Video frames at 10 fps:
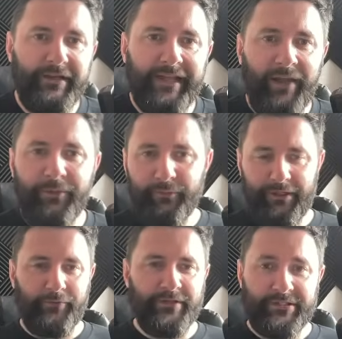happy with
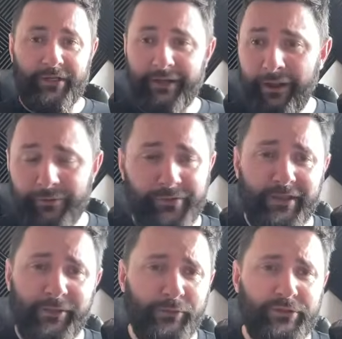how this turned out, and thank
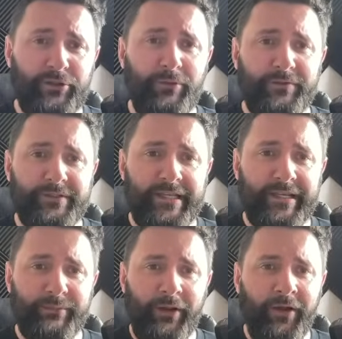you all so much for
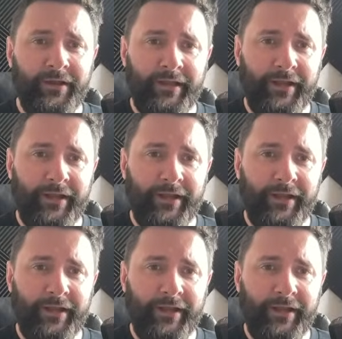taking part in it.